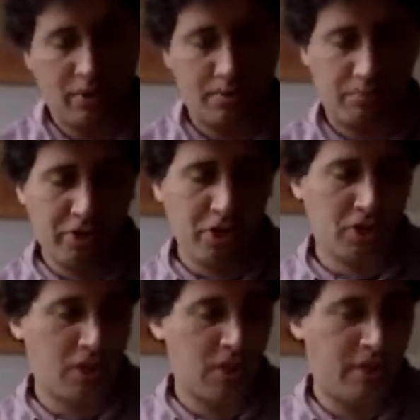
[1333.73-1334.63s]
but
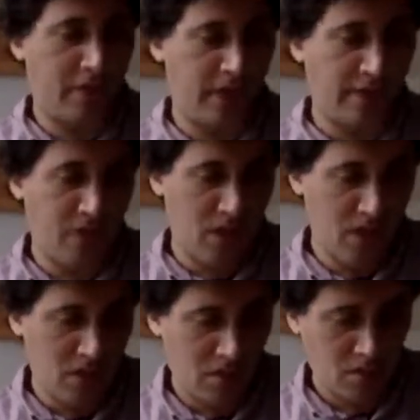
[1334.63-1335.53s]
please, if you have
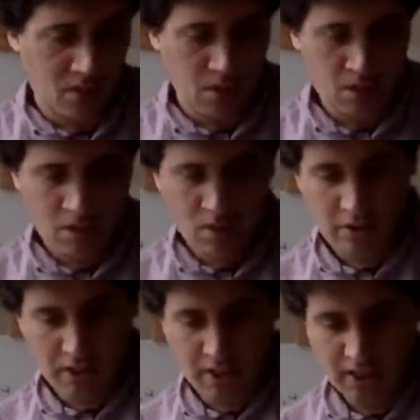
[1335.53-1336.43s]
any,
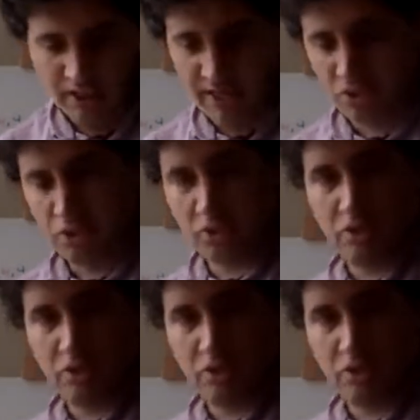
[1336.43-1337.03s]
okay, yeah, and it actually